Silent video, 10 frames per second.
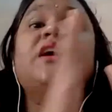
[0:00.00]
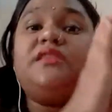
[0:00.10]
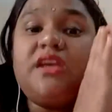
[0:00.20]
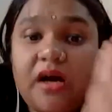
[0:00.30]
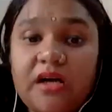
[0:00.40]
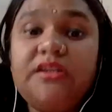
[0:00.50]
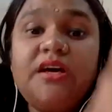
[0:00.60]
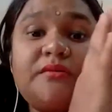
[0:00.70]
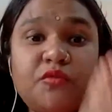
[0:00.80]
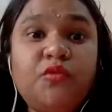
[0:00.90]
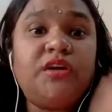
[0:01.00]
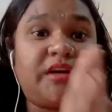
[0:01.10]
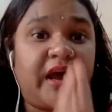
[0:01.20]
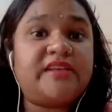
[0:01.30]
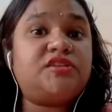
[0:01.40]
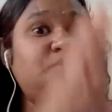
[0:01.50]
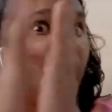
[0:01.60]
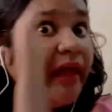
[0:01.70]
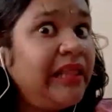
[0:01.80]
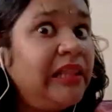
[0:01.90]
the other mooter has to
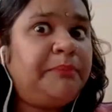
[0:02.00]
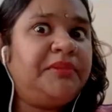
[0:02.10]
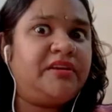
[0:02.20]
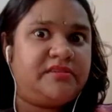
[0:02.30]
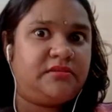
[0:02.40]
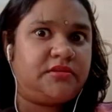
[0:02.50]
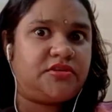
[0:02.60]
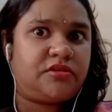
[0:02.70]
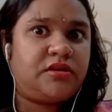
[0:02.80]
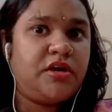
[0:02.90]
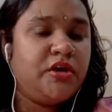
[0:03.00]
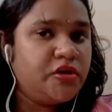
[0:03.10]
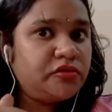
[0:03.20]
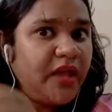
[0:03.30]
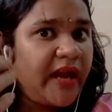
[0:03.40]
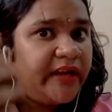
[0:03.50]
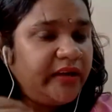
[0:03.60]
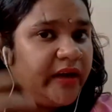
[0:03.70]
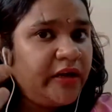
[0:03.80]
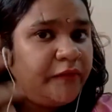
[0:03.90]
help the researcher. So that
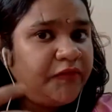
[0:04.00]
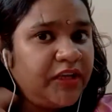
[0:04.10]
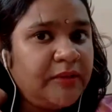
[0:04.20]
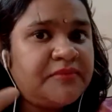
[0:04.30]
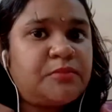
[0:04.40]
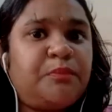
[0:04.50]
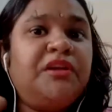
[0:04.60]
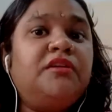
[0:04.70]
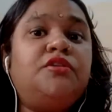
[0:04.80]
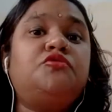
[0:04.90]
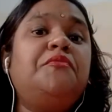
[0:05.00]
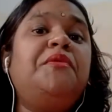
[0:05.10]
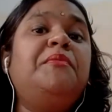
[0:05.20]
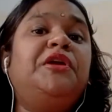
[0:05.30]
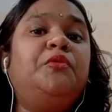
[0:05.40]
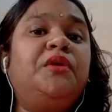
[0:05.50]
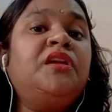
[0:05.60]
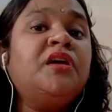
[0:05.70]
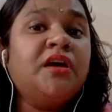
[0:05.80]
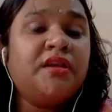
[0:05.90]
kind of team spirit should be
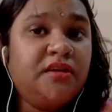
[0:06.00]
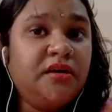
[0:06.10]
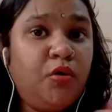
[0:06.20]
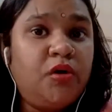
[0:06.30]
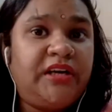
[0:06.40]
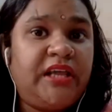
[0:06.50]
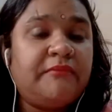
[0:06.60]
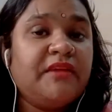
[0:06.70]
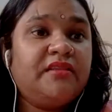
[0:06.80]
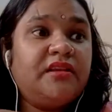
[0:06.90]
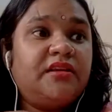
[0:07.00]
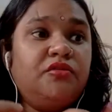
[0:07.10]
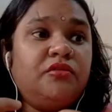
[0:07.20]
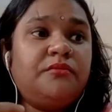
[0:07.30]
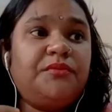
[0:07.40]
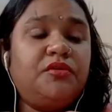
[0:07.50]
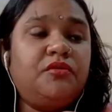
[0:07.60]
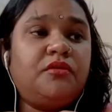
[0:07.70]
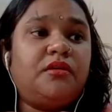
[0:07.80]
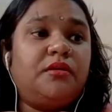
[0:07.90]
between the whole team.
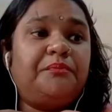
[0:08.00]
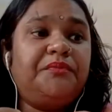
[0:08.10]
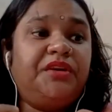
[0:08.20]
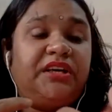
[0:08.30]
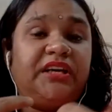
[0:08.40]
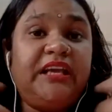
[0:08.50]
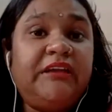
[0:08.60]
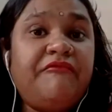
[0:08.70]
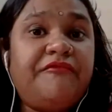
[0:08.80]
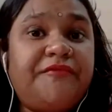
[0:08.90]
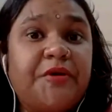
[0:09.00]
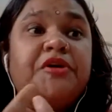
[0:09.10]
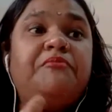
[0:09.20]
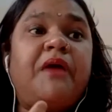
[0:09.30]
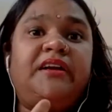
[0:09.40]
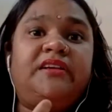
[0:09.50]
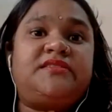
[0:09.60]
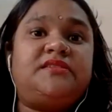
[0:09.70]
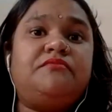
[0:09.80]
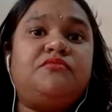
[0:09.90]
The teamwork
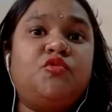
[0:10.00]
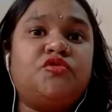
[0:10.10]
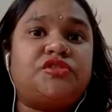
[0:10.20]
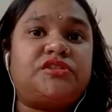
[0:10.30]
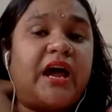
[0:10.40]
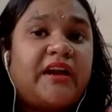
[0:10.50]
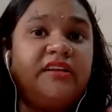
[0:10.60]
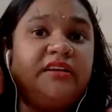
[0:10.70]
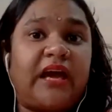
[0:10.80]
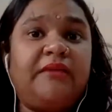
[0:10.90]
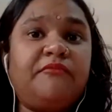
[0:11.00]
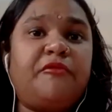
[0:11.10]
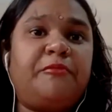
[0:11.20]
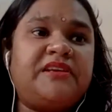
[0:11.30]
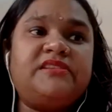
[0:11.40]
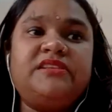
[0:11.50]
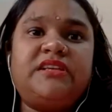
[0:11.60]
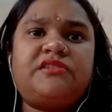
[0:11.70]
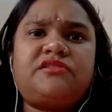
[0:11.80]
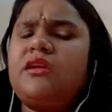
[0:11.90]
matters the most at the time of
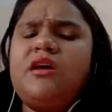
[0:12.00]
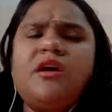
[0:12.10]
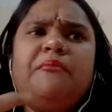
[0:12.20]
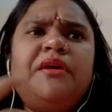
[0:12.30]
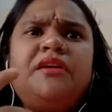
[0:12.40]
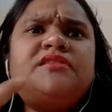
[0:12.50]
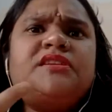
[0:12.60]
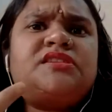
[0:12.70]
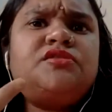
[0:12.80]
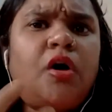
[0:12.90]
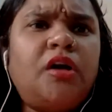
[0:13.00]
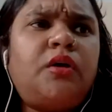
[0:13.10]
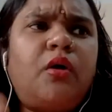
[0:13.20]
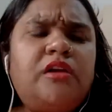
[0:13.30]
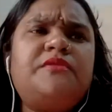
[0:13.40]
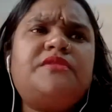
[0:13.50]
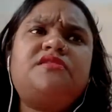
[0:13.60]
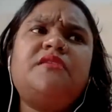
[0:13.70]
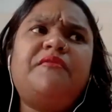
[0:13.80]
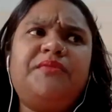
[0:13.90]
presentation, because it's not always
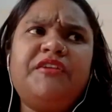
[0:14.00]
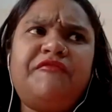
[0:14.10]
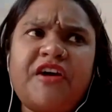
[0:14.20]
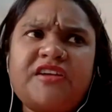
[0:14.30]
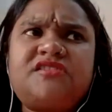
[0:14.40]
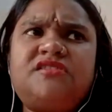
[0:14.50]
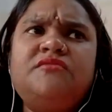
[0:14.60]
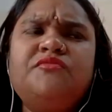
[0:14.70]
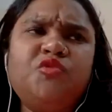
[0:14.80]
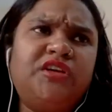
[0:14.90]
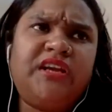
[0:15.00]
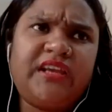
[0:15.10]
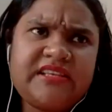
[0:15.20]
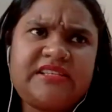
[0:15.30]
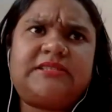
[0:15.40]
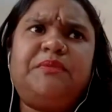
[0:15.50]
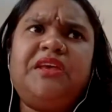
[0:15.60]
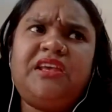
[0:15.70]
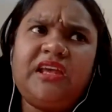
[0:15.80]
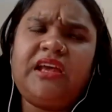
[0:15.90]
the first mooter is
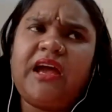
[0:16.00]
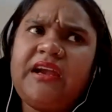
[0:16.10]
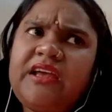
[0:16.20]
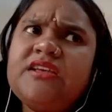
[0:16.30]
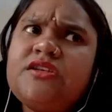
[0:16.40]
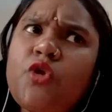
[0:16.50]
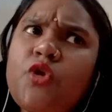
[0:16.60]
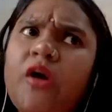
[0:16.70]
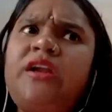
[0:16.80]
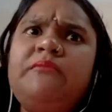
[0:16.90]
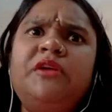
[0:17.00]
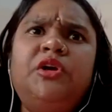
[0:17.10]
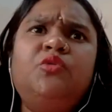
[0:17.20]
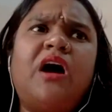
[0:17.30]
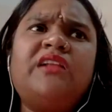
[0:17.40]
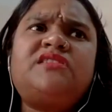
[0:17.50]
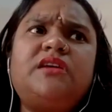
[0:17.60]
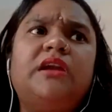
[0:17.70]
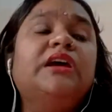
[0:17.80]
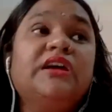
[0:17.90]
speaking and he is not able to
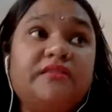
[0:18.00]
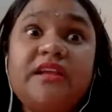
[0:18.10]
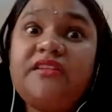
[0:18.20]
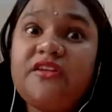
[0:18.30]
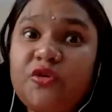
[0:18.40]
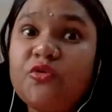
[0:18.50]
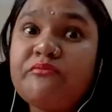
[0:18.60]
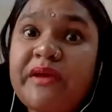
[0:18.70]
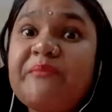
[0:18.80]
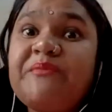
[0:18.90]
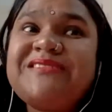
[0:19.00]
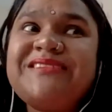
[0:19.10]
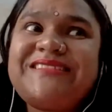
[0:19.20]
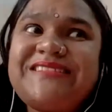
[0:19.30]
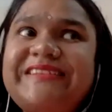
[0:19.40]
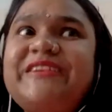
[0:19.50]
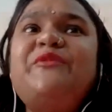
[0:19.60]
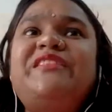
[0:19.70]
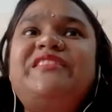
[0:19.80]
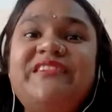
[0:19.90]
answer, then the two members are sitting
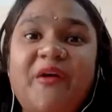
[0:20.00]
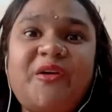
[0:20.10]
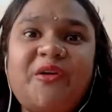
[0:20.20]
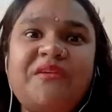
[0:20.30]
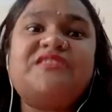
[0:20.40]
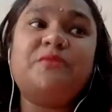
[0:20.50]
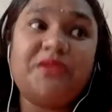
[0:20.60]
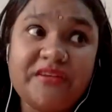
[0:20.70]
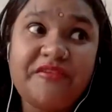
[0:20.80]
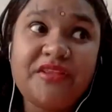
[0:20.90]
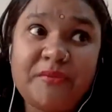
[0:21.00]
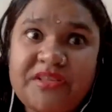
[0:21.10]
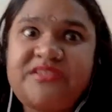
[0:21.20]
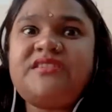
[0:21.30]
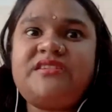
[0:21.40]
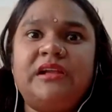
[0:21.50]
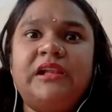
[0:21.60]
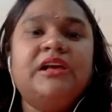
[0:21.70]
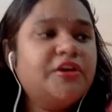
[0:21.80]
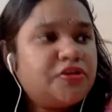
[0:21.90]
with the documents, with the material.
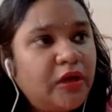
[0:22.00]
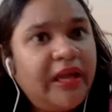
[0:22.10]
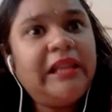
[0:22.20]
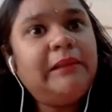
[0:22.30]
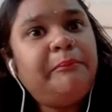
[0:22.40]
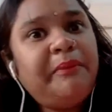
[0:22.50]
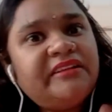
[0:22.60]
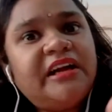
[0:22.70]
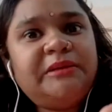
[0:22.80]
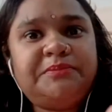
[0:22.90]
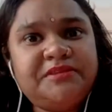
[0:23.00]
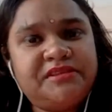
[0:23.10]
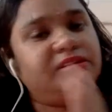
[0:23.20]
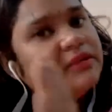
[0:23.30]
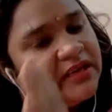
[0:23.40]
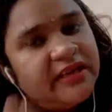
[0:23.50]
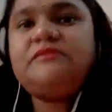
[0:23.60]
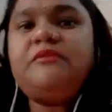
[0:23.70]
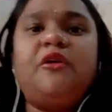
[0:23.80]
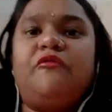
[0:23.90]
So helping that person
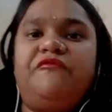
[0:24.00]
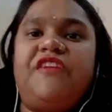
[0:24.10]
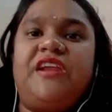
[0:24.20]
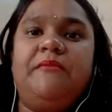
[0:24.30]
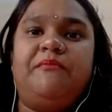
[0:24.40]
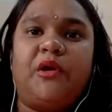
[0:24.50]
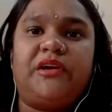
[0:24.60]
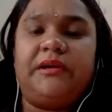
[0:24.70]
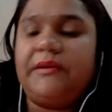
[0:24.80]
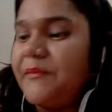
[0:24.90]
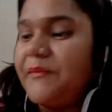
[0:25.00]
is one of very important.